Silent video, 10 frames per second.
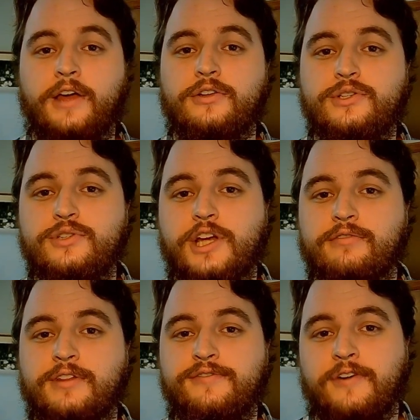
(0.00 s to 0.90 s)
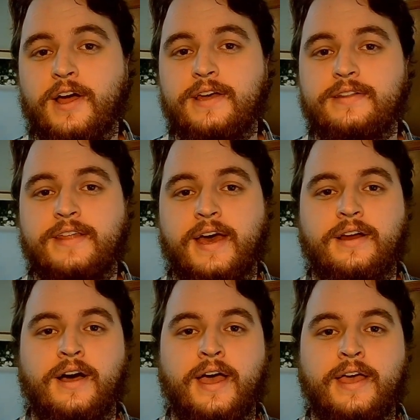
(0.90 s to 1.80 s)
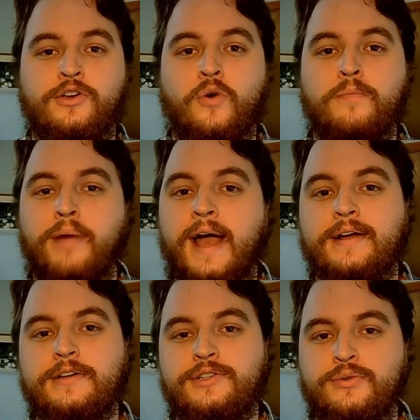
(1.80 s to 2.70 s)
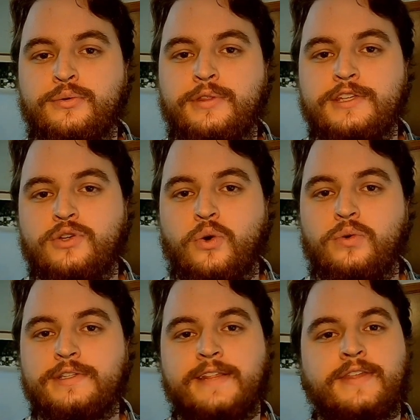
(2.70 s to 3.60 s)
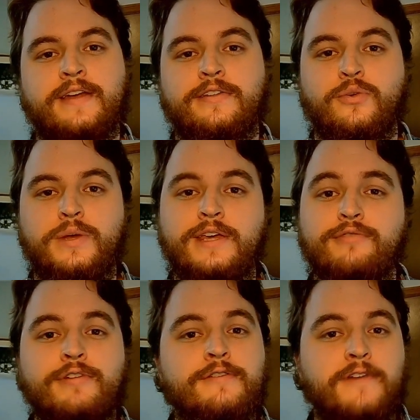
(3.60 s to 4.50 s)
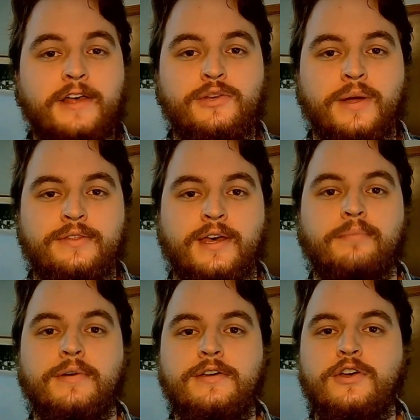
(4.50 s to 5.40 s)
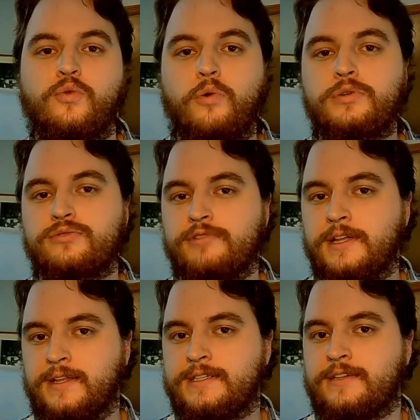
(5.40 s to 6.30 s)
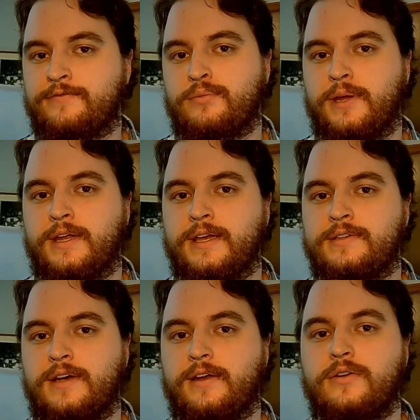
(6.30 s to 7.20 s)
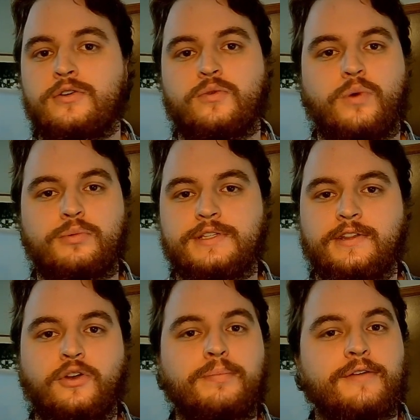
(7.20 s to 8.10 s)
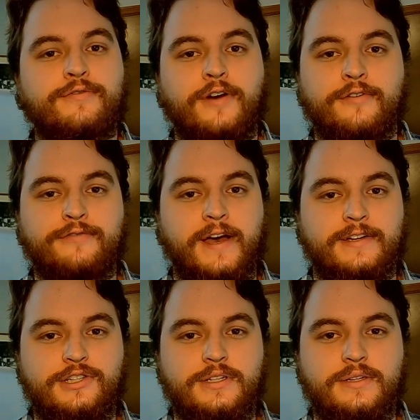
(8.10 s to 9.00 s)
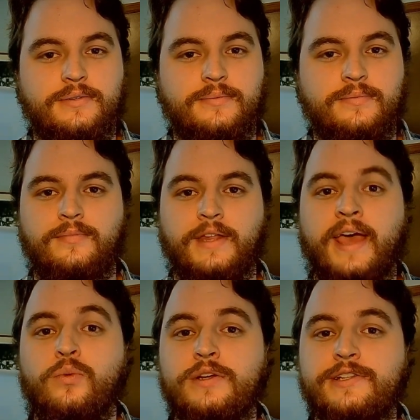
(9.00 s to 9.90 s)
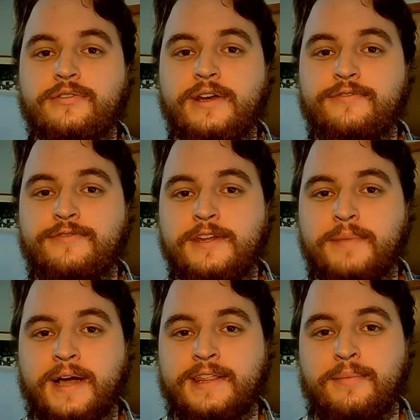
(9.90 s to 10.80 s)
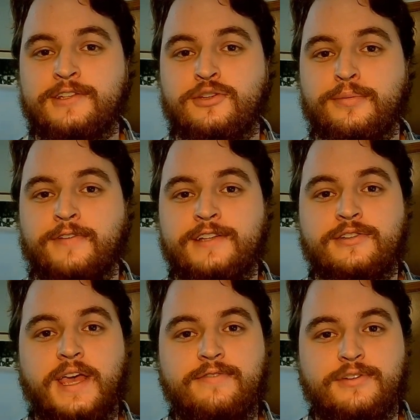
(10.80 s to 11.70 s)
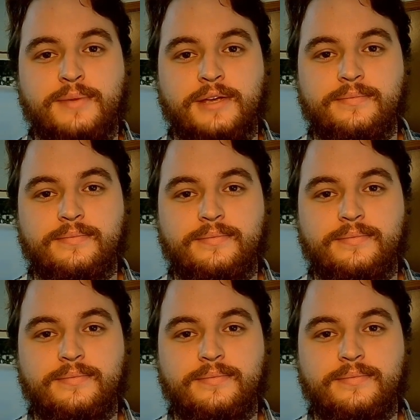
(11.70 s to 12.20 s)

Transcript: I also generally find that I go back to these goals at the end of the week and reevaluate them. What was realistic for me to get done? What was a little bit far-fetched? And was there any feedback that my supervisor gave to me?